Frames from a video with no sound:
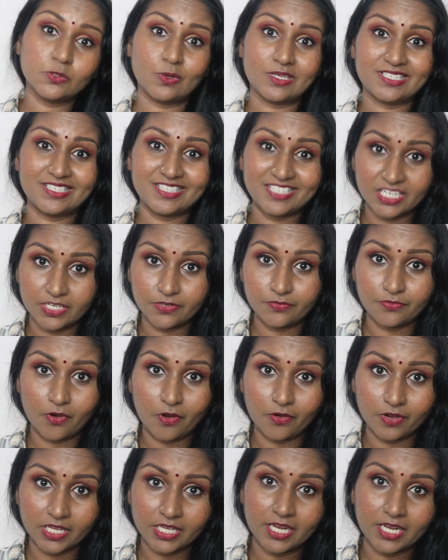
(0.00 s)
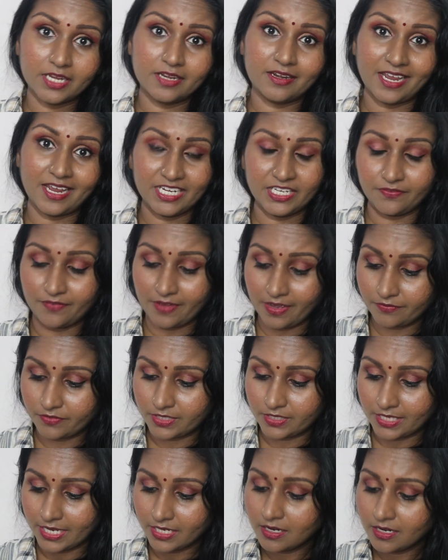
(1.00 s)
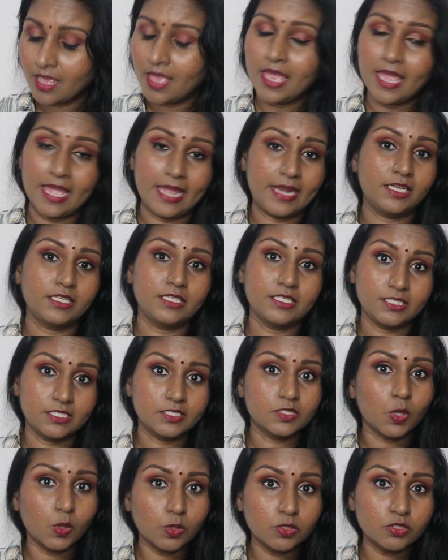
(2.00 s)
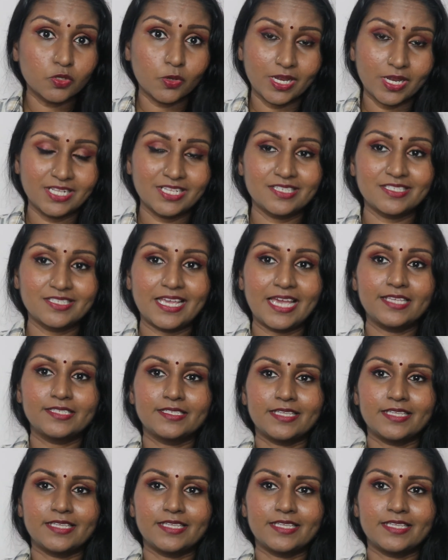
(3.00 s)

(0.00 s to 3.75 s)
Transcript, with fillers: was 34 ringgit 95 cent and this is also in the size